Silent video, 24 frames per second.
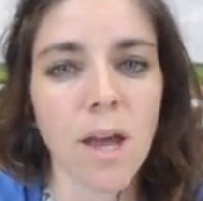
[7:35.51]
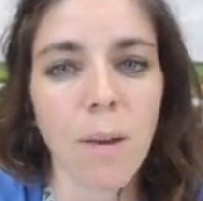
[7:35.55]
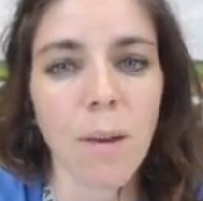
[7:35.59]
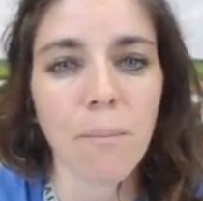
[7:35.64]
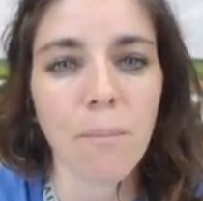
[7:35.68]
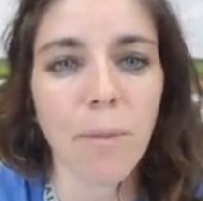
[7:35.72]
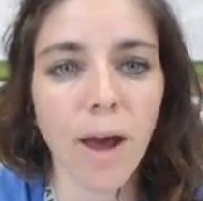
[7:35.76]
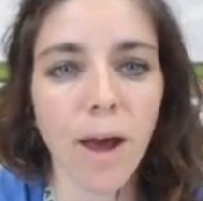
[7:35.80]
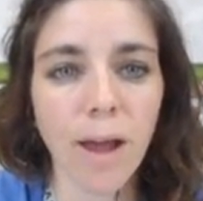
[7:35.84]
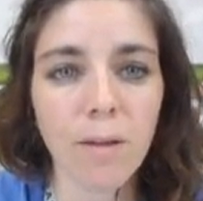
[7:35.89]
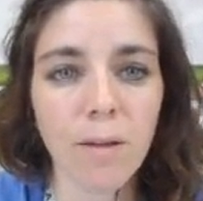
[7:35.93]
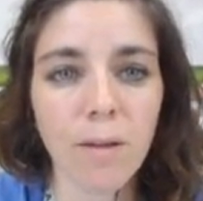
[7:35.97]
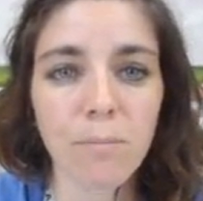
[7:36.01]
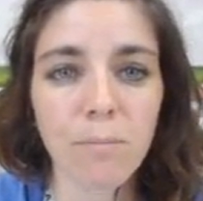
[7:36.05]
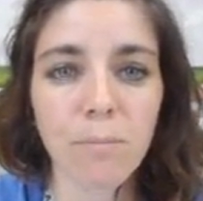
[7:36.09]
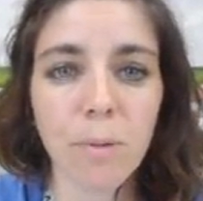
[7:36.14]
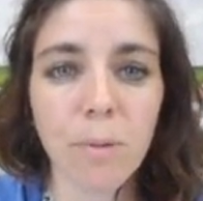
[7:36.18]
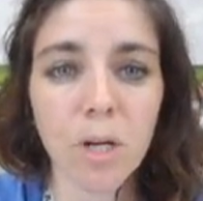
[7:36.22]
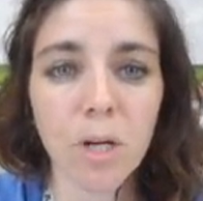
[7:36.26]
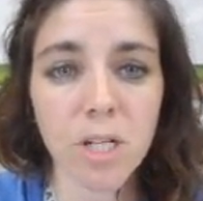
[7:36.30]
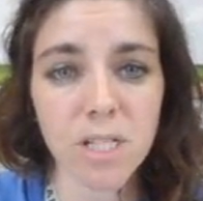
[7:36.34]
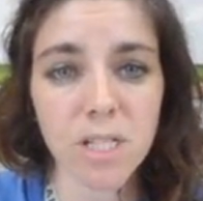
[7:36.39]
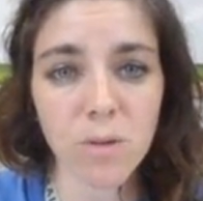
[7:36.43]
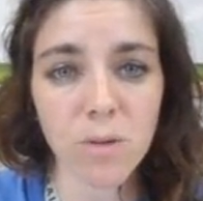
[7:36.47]
But
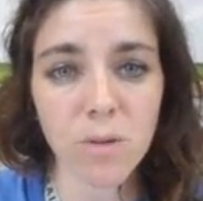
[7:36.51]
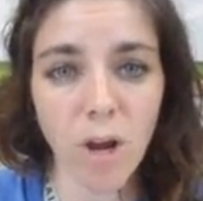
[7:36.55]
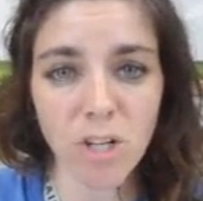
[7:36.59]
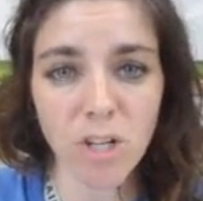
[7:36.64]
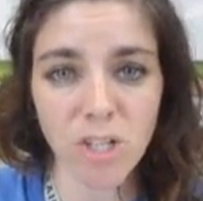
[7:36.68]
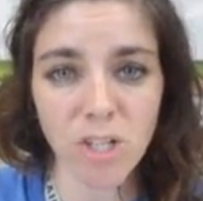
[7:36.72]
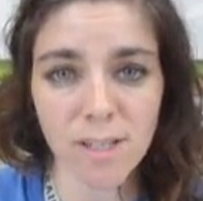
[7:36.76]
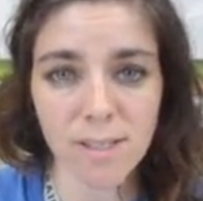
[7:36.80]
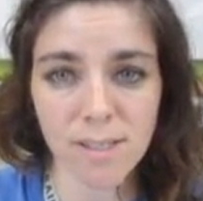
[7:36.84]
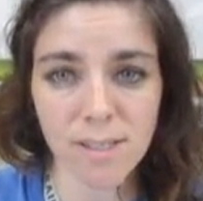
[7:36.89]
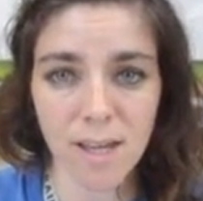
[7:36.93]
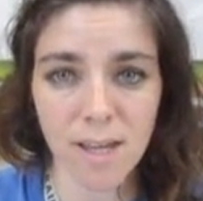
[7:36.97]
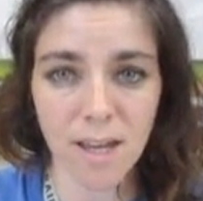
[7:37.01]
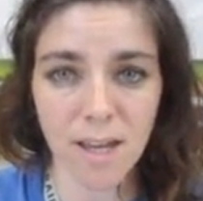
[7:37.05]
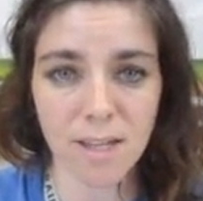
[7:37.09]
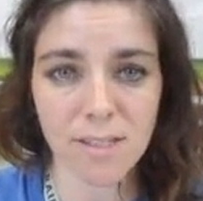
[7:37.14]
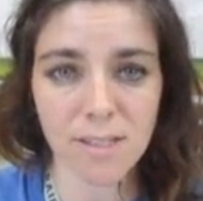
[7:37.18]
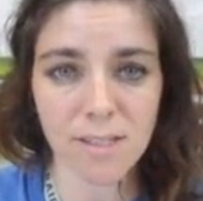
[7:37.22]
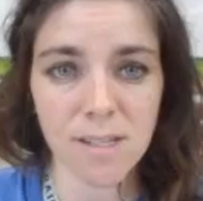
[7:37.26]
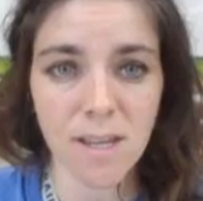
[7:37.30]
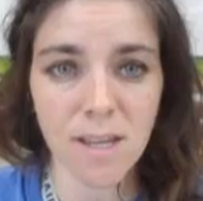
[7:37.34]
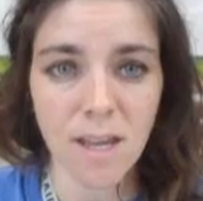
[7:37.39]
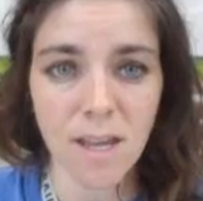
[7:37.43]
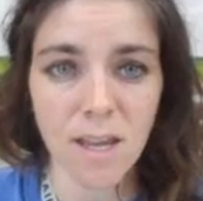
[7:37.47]
Booker T. Washington
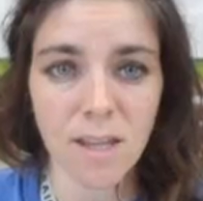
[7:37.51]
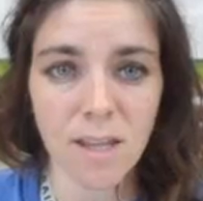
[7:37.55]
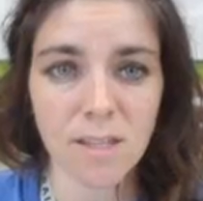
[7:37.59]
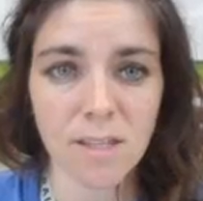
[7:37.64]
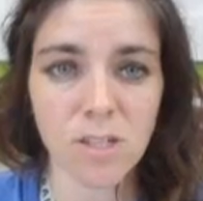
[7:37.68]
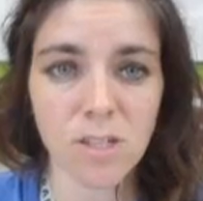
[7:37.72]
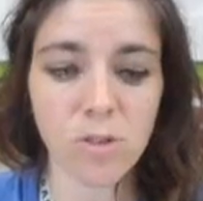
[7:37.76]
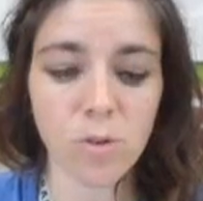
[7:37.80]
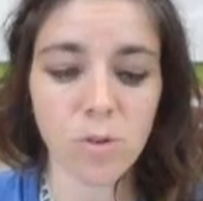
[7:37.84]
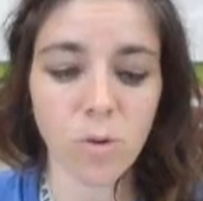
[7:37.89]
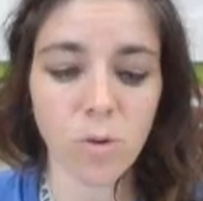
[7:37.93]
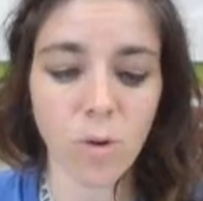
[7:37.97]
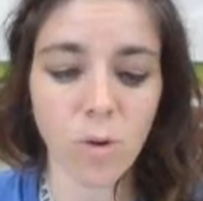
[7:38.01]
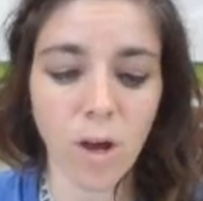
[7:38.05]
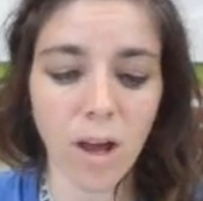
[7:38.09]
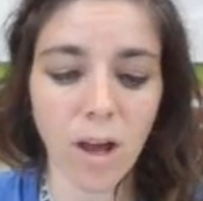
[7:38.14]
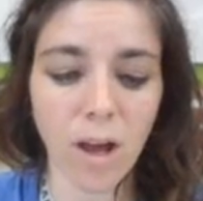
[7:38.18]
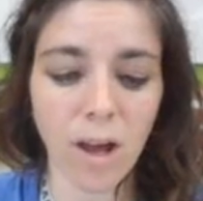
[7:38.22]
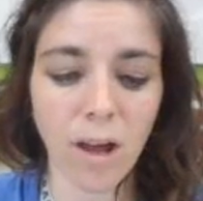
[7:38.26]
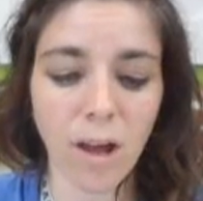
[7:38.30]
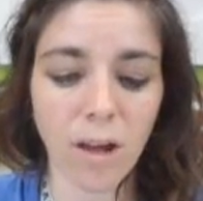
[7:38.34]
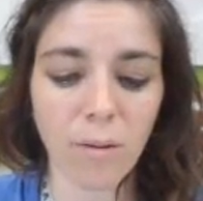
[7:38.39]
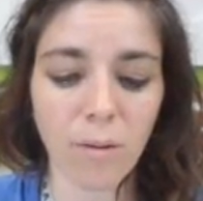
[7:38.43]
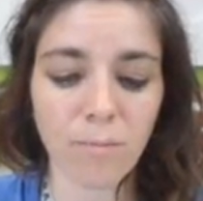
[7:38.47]
says to
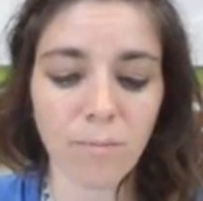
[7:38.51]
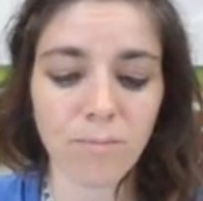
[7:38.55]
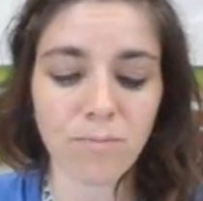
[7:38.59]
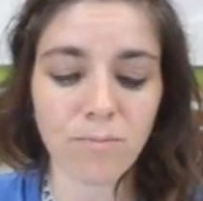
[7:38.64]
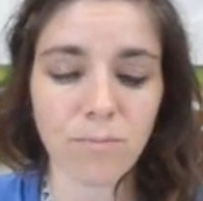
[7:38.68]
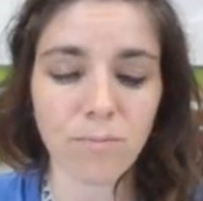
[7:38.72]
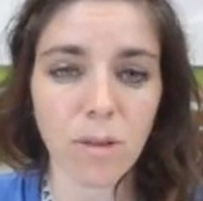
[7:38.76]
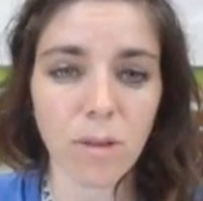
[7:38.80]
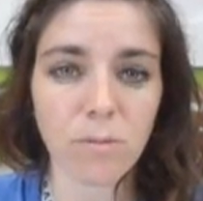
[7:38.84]
um,